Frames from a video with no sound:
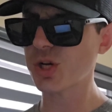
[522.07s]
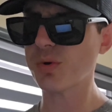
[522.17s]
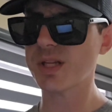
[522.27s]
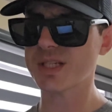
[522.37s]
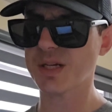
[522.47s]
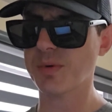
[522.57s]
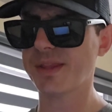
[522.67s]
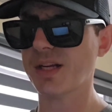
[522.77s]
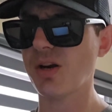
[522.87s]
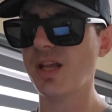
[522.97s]
tokens and
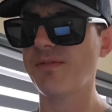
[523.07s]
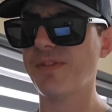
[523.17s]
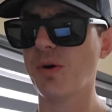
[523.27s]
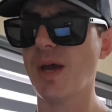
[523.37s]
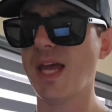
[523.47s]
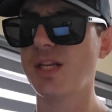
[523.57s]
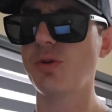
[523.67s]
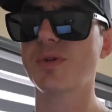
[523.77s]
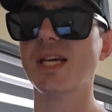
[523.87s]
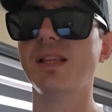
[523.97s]
what their info and
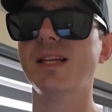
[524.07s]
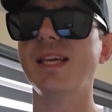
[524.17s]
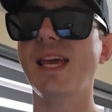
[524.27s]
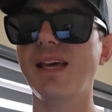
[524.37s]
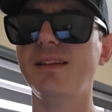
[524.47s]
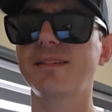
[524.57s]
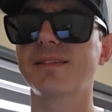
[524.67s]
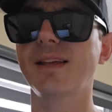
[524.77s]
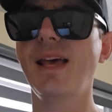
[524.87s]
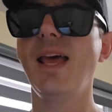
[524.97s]
utility
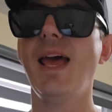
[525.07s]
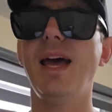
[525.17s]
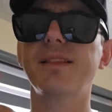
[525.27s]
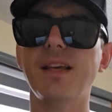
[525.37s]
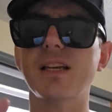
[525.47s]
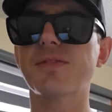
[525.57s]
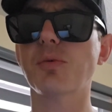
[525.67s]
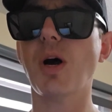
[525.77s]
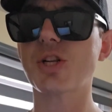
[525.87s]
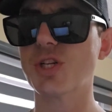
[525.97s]
is. And thanks for
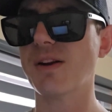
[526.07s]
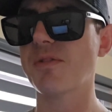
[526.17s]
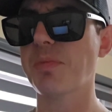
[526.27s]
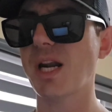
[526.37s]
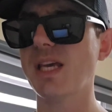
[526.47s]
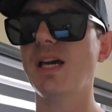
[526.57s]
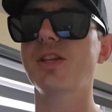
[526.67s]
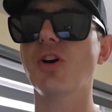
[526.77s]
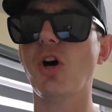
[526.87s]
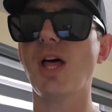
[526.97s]
watching, everybody.
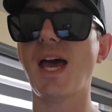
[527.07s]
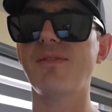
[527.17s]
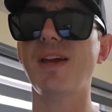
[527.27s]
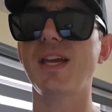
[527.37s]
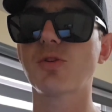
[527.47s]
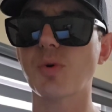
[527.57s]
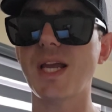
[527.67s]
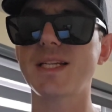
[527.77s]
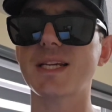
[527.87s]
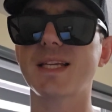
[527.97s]
Y'all have a
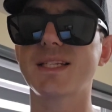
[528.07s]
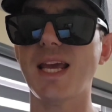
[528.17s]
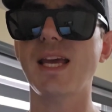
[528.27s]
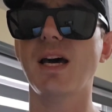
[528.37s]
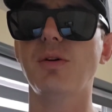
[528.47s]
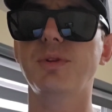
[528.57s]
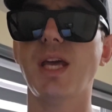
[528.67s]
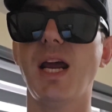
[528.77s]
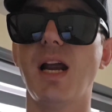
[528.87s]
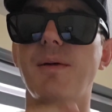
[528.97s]
great day out
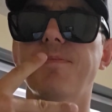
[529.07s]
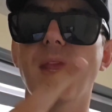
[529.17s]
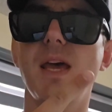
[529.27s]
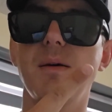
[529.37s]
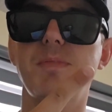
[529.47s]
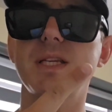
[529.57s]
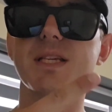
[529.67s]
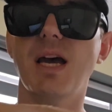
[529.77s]
there. Peace